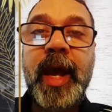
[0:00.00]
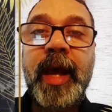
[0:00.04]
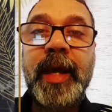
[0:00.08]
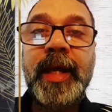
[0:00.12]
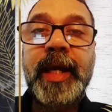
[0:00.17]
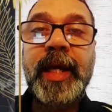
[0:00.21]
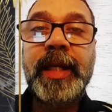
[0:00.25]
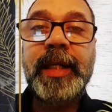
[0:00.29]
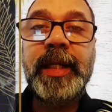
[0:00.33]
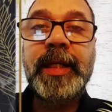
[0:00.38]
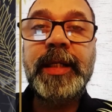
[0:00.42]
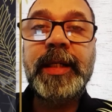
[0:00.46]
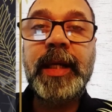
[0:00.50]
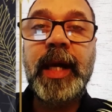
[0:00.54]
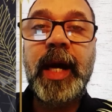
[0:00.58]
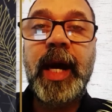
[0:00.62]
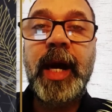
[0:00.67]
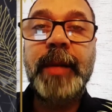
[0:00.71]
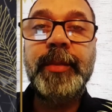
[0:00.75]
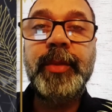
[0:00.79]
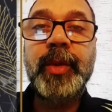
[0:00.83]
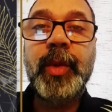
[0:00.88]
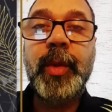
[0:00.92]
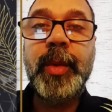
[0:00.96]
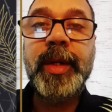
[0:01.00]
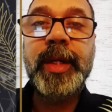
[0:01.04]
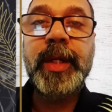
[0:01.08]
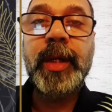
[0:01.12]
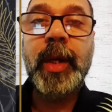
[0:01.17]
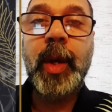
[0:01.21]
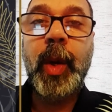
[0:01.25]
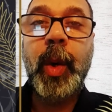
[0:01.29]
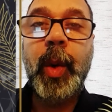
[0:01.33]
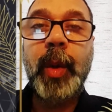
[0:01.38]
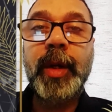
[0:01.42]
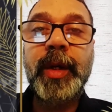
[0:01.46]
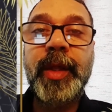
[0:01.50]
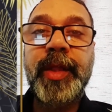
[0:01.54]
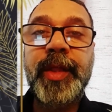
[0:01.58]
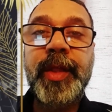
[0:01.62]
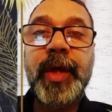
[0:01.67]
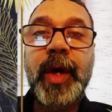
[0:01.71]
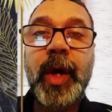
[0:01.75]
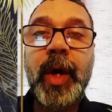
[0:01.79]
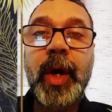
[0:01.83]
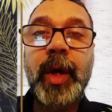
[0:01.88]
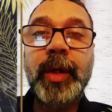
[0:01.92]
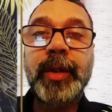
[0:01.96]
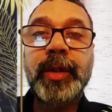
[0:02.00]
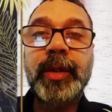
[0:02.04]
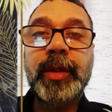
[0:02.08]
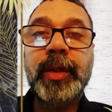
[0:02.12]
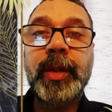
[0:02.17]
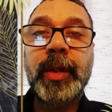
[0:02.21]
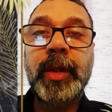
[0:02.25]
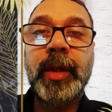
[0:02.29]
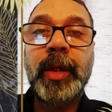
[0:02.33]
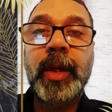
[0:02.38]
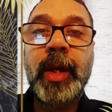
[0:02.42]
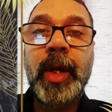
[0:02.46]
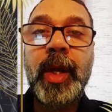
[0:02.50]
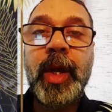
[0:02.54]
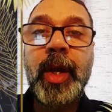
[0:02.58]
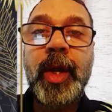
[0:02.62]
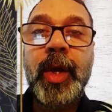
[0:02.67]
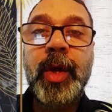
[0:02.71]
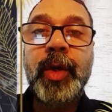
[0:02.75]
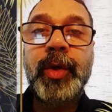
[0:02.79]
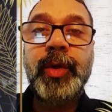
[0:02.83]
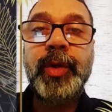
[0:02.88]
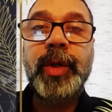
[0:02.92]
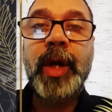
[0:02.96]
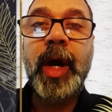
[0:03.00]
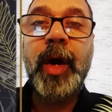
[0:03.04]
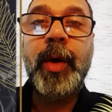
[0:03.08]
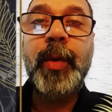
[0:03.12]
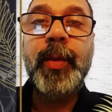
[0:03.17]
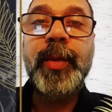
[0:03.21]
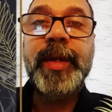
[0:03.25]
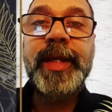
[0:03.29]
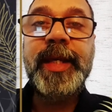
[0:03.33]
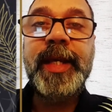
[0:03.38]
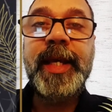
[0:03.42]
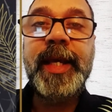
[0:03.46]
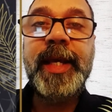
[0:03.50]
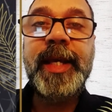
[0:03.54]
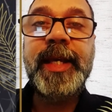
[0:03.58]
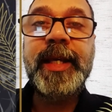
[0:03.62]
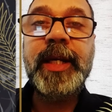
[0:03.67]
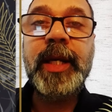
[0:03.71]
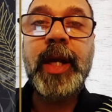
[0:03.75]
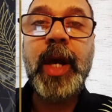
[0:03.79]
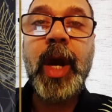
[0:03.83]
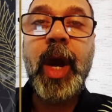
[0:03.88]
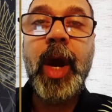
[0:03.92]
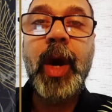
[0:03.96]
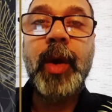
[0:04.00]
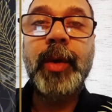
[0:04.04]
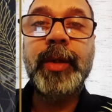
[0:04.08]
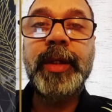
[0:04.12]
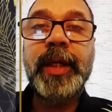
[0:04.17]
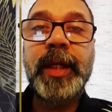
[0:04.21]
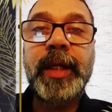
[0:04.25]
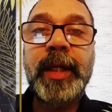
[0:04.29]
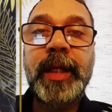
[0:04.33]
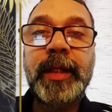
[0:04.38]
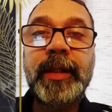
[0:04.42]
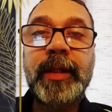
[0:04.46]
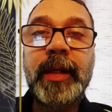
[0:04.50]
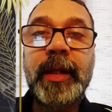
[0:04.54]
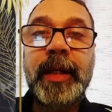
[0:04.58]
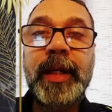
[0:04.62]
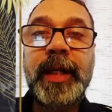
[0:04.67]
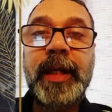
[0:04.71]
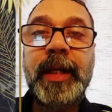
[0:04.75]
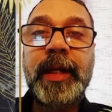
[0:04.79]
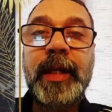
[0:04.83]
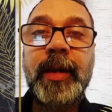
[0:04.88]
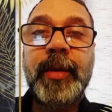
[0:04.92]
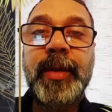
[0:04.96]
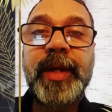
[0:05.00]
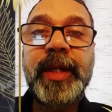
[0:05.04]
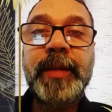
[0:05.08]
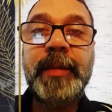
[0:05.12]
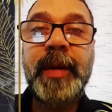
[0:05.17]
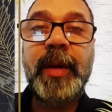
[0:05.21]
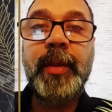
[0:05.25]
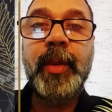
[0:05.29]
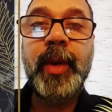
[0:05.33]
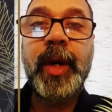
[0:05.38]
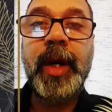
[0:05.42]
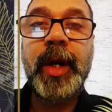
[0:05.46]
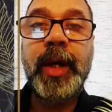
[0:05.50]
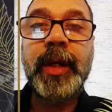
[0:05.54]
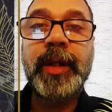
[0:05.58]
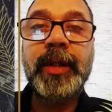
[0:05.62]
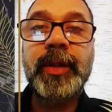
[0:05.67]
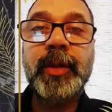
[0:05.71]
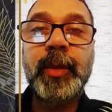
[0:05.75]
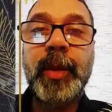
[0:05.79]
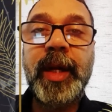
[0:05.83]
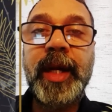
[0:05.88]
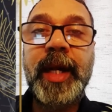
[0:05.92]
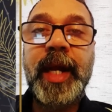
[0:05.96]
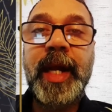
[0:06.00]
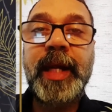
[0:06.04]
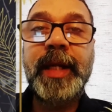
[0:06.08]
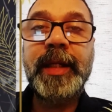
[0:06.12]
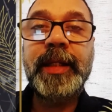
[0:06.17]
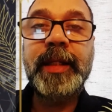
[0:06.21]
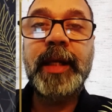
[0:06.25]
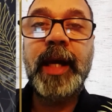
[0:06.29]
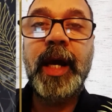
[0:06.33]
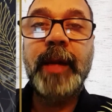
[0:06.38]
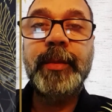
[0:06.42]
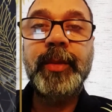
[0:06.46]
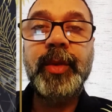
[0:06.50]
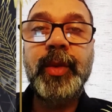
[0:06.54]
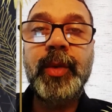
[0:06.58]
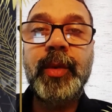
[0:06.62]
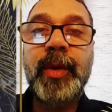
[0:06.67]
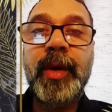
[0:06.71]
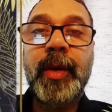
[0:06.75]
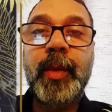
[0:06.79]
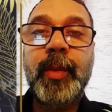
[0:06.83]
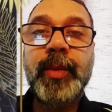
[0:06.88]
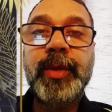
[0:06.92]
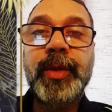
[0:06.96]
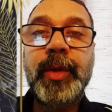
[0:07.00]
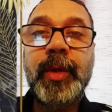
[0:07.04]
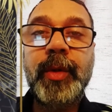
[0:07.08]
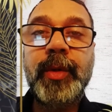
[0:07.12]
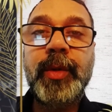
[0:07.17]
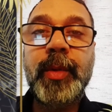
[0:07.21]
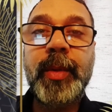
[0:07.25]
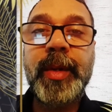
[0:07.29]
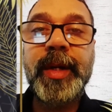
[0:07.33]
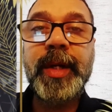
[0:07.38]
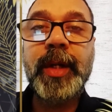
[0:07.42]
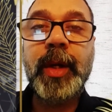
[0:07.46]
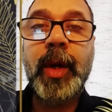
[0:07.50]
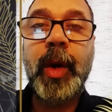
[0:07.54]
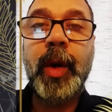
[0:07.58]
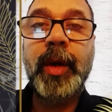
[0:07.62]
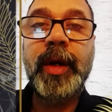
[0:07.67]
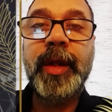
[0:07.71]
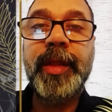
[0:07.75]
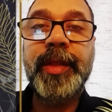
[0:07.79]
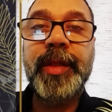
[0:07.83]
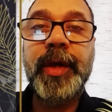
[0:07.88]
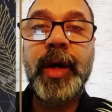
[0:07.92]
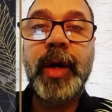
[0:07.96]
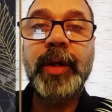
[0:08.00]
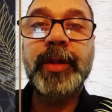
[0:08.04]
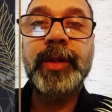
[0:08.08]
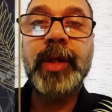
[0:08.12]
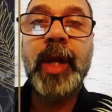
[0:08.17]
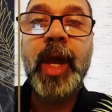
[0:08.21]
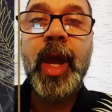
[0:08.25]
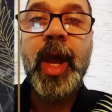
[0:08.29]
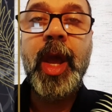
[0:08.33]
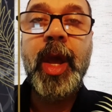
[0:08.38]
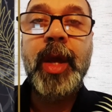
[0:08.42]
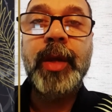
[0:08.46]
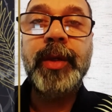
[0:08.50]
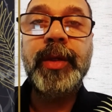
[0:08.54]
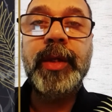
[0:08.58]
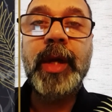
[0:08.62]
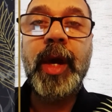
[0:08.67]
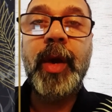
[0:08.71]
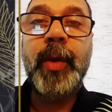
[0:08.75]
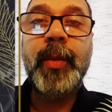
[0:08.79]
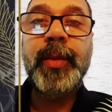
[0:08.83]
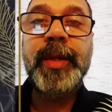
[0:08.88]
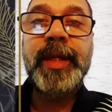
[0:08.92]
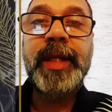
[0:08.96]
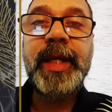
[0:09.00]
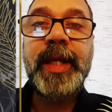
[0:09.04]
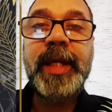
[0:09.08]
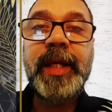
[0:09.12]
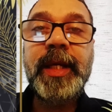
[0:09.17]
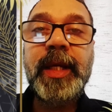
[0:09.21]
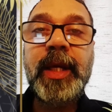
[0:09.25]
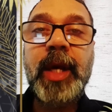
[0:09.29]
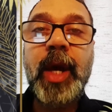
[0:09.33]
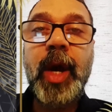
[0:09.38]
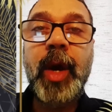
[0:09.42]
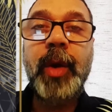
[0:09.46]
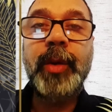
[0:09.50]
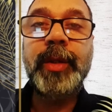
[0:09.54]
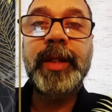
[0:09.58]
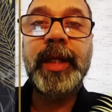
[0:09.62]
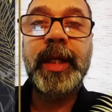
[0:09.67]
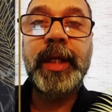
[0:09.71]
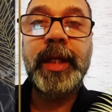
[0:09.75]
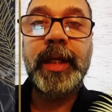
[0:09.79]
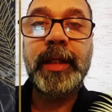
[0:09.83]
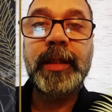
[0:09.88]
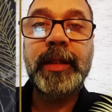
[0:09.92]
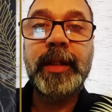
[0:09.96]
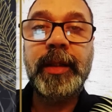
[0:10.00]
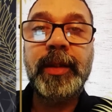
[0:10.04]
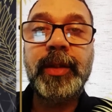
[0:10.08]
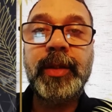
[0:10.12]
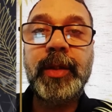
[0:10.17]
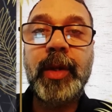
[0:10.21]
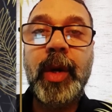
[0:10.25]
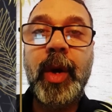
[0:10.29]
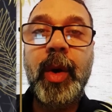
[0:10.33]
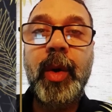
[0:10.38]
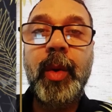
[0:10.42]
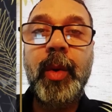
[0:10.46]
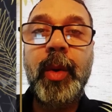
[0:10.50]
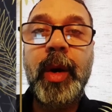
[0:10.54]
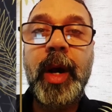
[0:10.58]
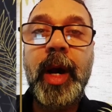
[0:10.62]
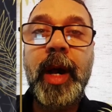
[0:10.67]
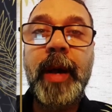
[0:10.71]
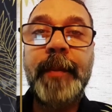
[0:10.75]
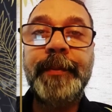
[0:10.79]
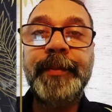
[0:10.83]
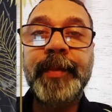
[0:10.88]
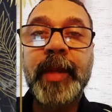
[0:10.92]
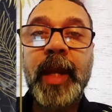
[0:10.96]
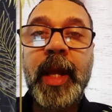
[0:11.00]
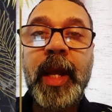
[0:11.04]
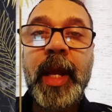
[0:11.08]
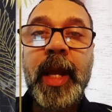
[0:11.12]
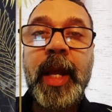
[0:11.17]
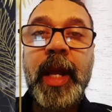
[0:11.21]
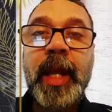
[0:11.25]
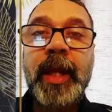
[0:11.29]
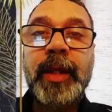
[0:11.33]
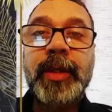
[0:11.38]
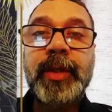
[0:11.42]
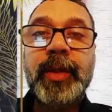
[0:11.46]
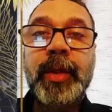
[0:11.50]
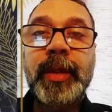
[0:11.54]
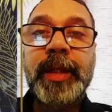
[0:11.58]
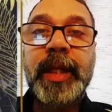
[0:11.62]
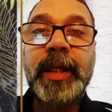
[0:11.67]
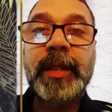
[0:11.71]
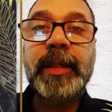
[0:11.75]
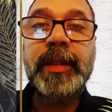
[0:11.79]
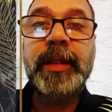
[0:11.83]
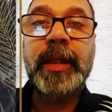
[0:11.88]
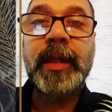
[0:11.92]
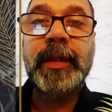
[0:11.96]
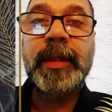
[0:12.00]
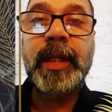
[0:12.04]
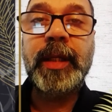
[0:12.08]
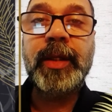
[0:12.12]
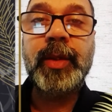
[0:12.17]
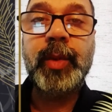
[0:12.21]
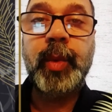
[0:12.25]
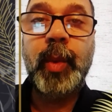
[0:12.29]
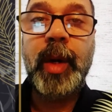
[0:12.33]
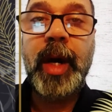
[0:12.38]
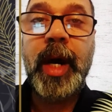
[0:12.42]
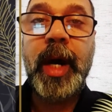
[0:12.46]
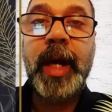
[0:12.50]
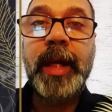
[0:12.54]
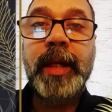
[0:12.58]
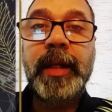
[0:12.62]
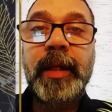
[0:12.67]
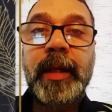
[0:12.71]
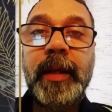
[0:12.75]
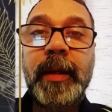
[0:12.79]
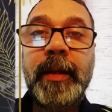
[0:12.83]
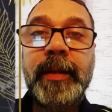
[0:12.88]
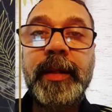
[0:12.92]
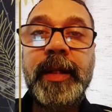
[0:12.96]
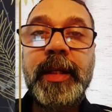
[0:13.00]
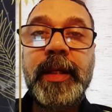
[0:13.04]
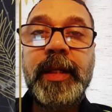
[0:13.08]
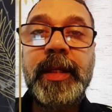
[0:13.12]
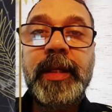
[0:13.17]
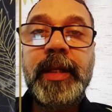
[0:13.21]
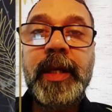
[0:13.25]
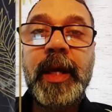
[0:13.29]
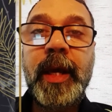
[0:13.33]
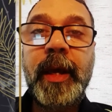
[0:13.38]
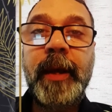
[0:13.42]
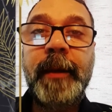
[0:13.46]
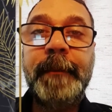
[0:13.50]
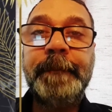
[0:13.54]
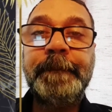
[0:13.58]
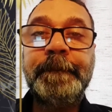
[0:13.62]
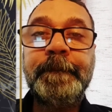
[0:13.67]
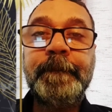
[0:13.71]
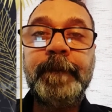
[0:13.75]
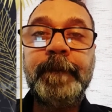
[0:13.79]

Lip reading: anytime you recall a thought, you are re-encoding it. Read my words. Anytime you recall a thought, you are re-encoding it. So that's why the